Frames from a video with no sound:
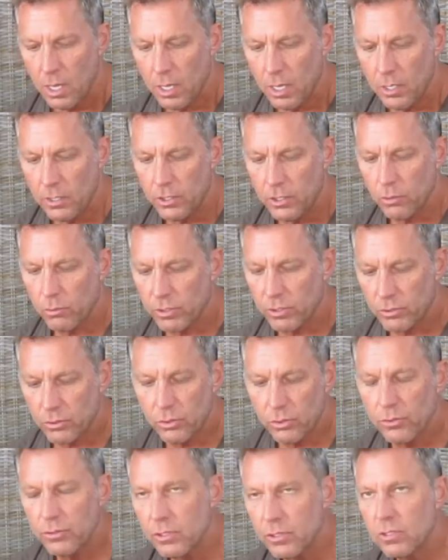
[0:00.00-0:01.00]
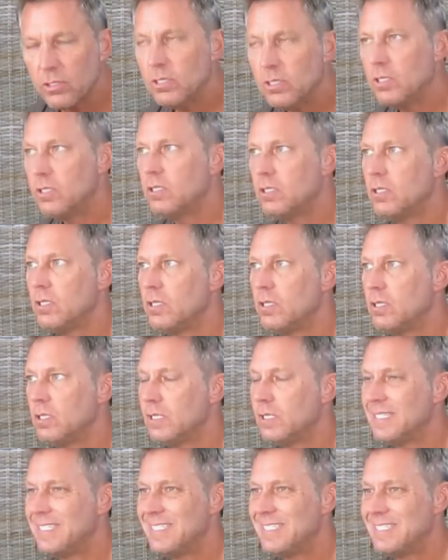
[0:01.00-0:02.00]
Your recruiter,
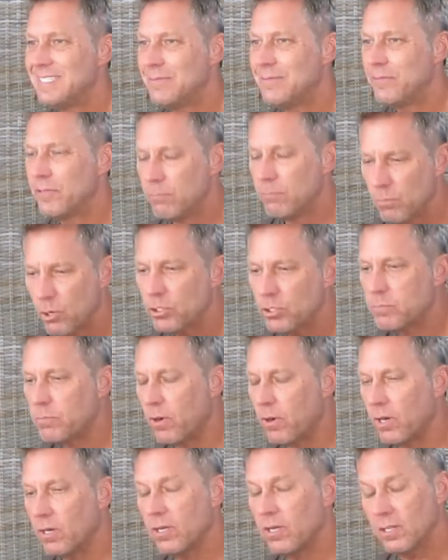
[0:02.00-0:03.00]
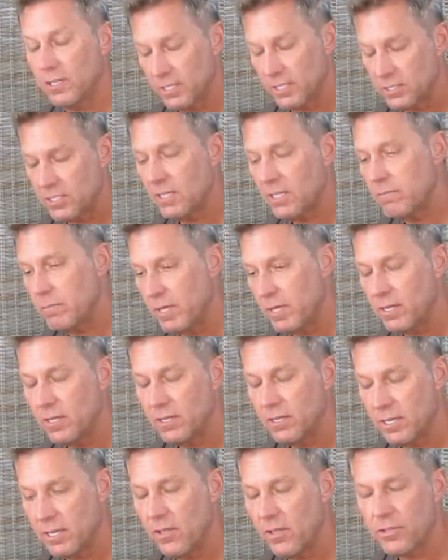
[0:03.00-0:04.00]
for the most part, unless they've been
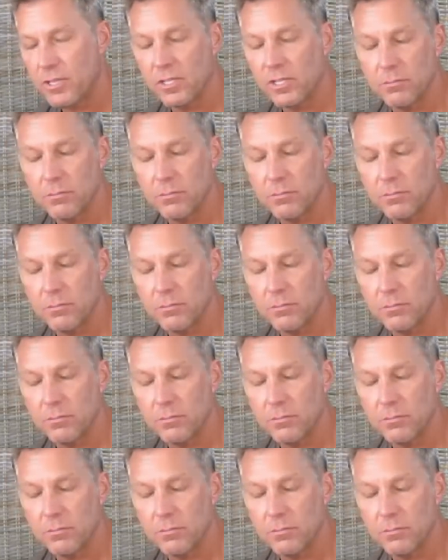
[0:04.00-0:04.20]
in healthcare